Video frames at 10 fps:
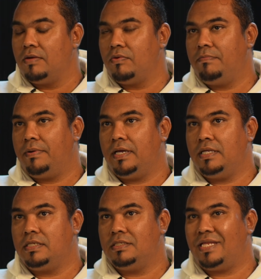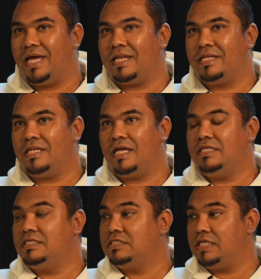We paid
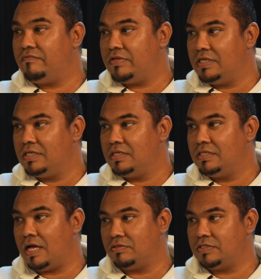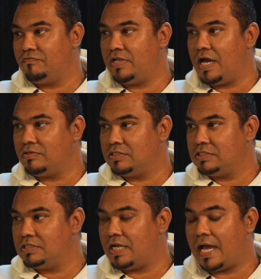387,000 for the
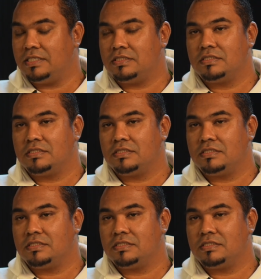house, right?